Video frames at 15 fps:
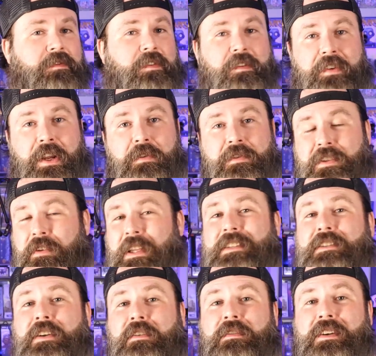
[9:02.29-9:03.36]
review, so let's
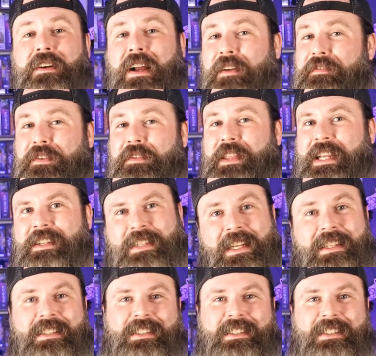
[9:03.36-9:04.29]
go over a few things that